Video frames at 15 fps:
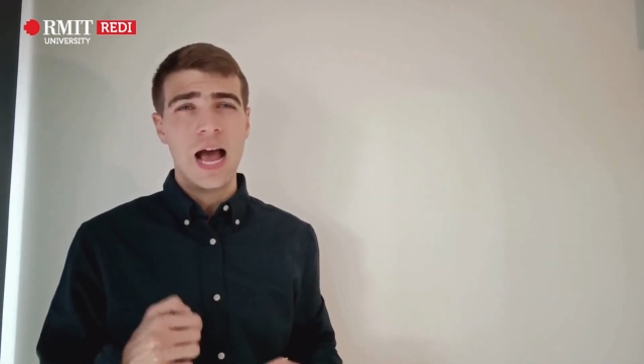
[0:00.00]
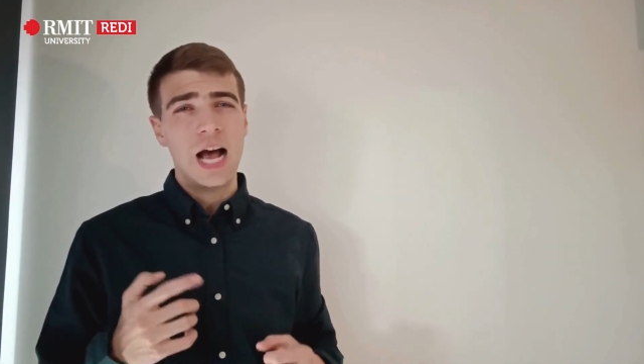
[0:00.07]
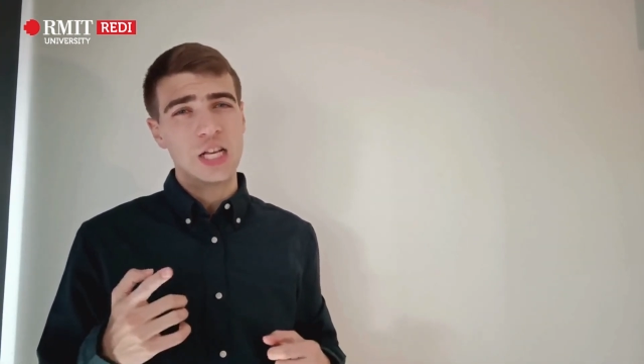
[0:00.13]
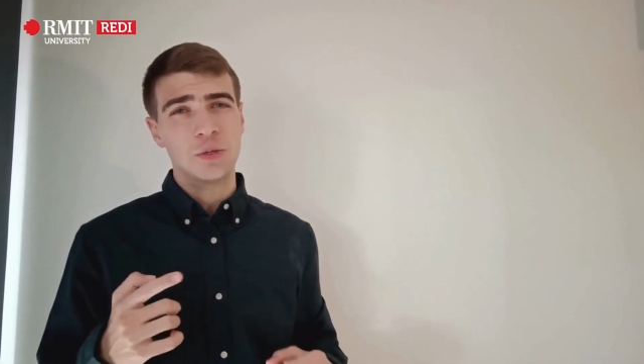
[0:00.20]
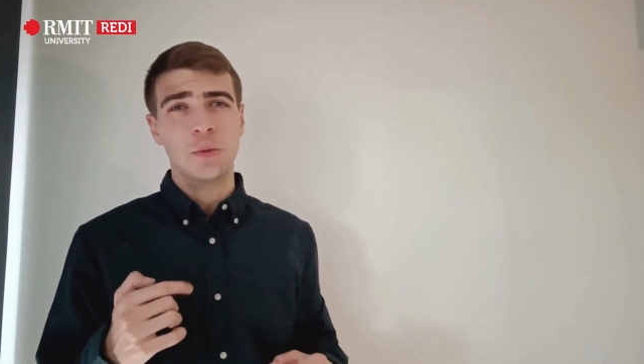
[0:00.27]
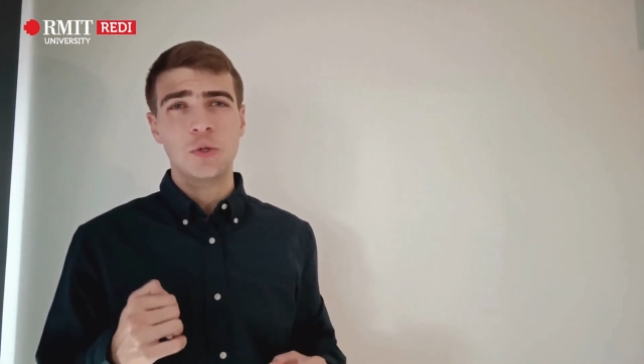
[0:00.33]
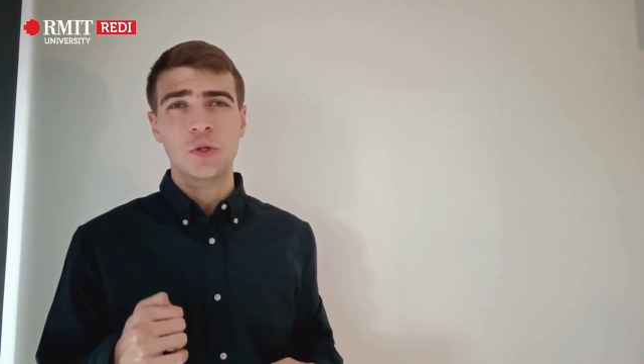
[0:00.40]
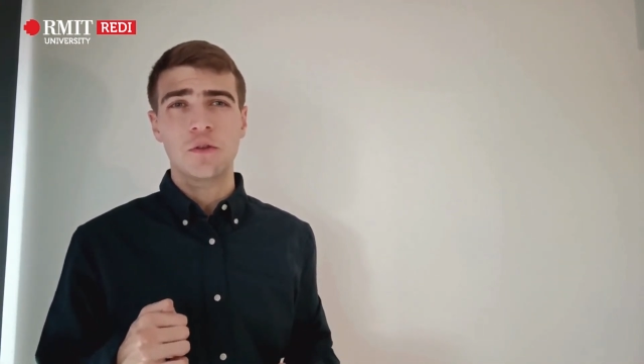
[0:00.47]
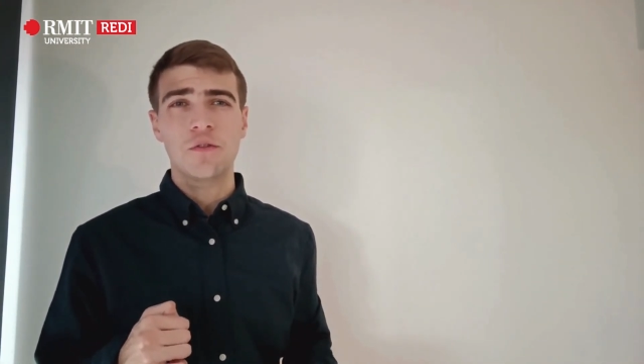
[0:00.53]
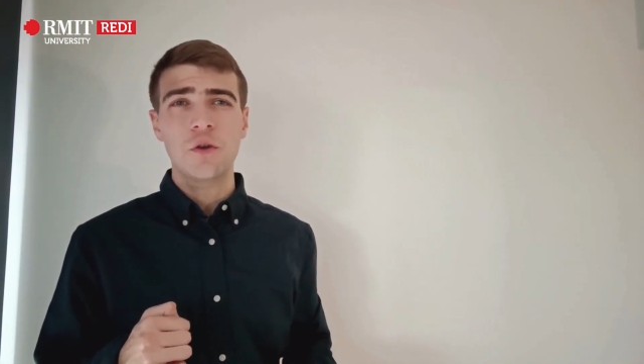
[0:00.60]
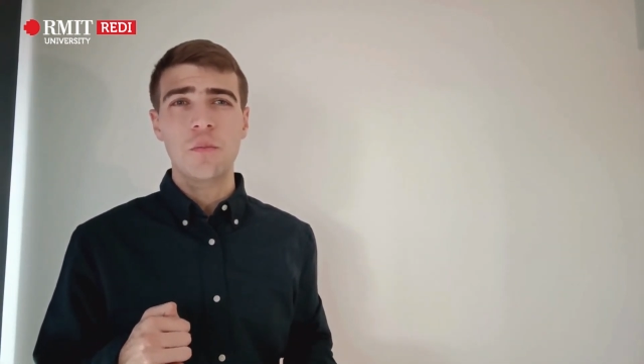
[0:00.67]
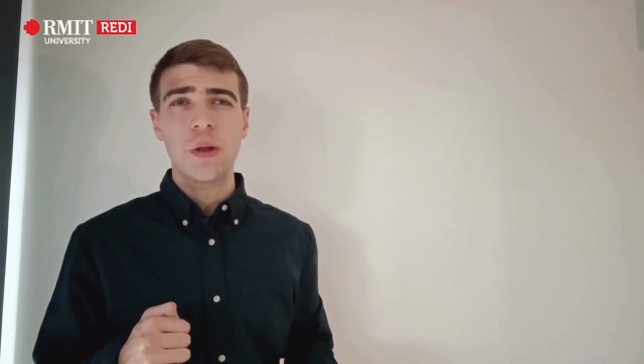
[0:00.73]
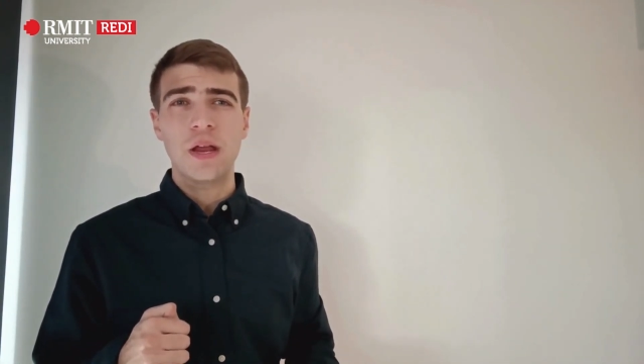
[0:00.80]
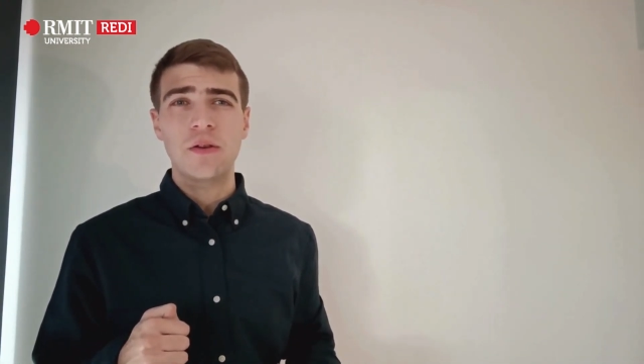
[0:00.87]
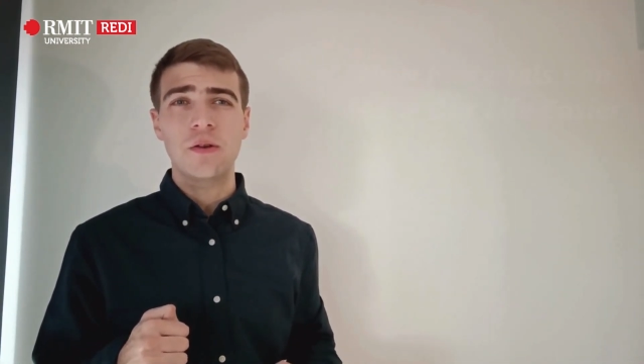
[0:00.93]
As most of
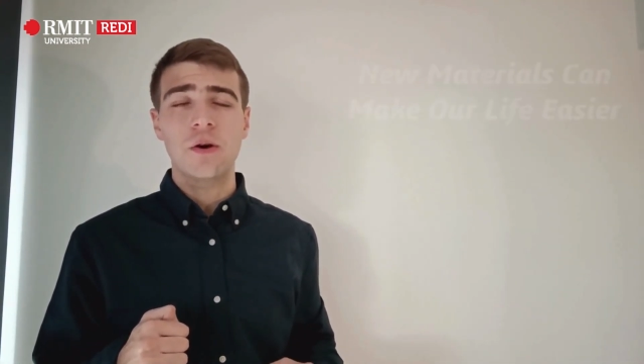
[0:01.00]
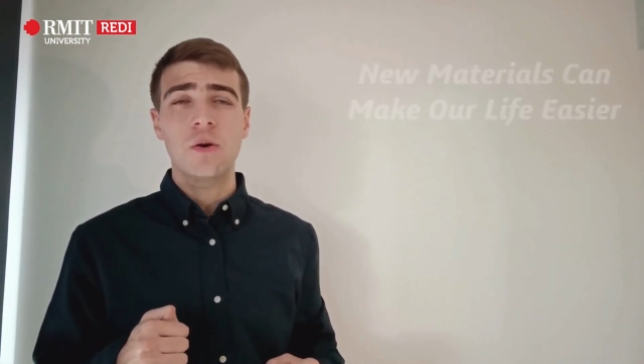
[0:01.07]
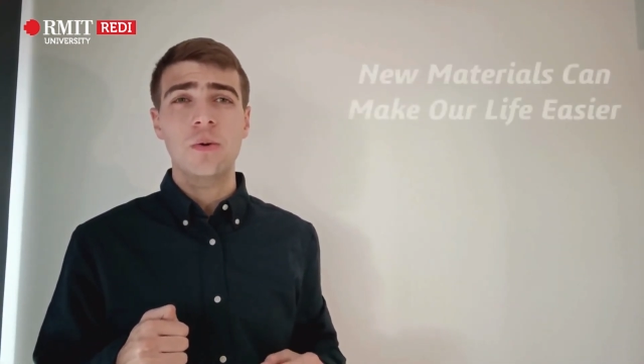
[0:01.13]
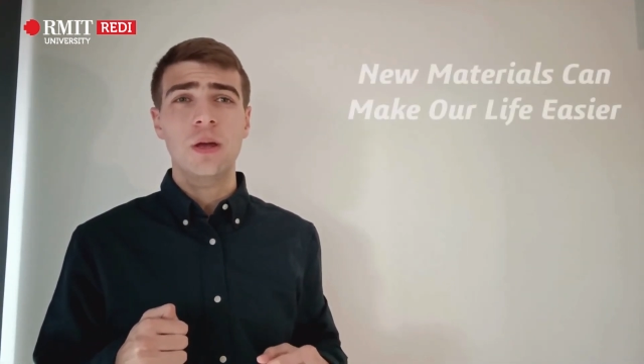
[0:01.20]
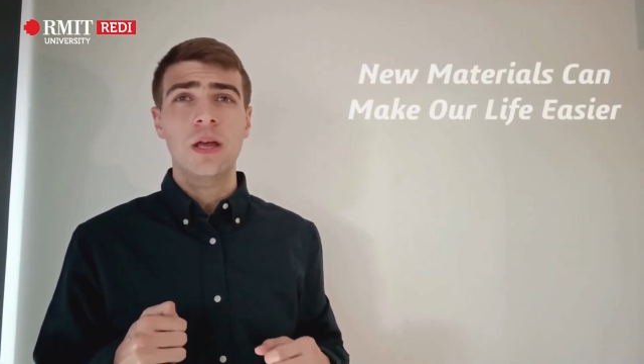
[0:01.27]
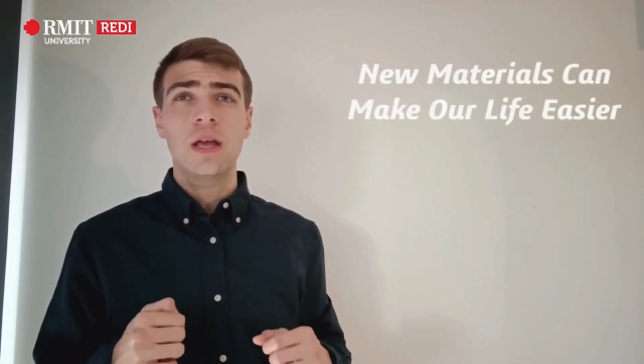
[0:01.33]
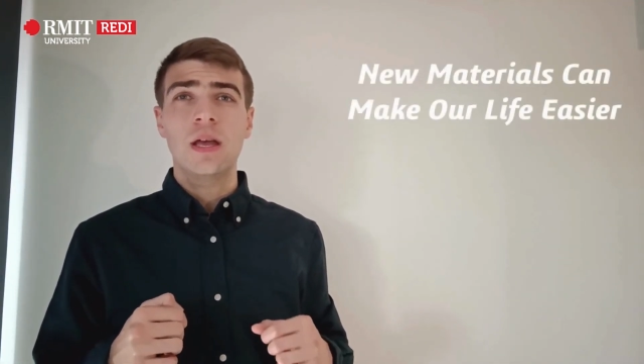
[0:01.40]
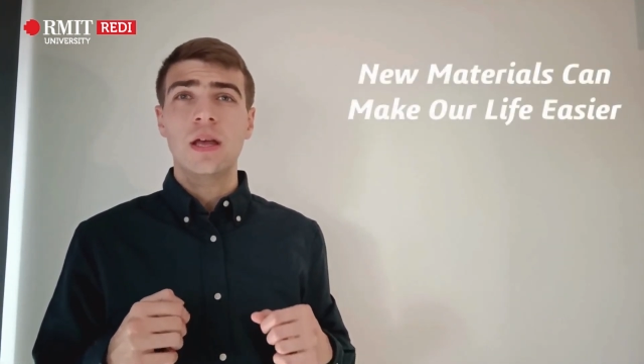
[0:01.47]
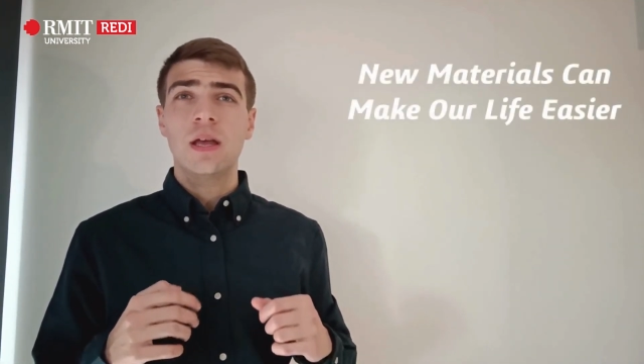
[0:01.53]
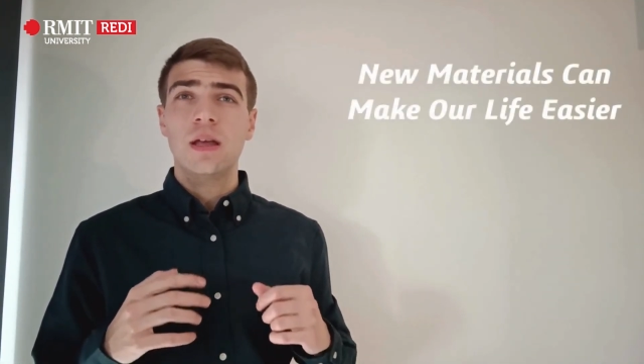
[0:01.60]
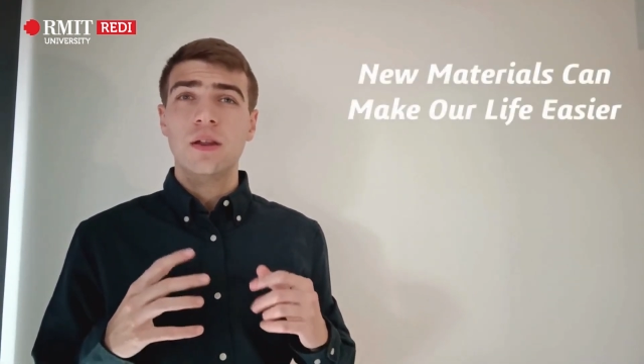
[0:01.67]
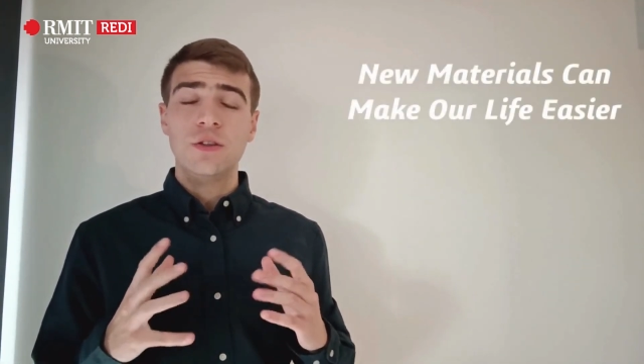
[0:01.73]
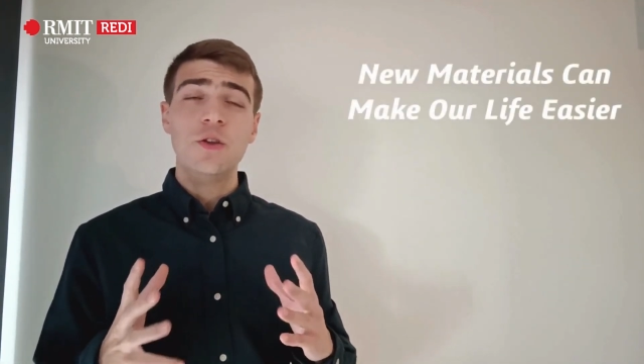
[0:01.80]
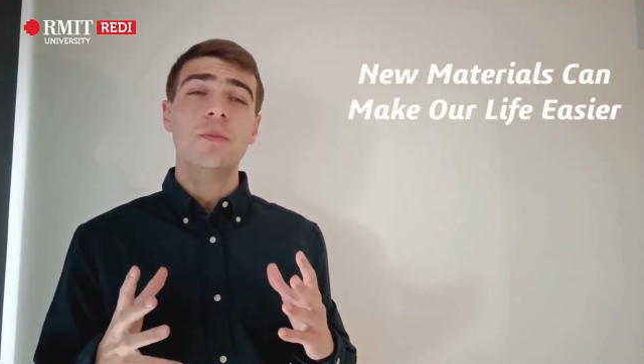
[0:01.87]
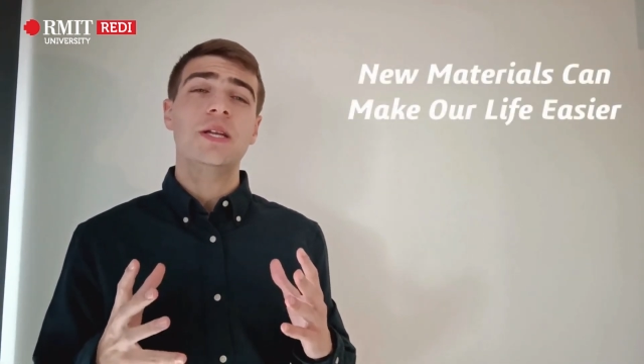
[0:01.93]
you may know, new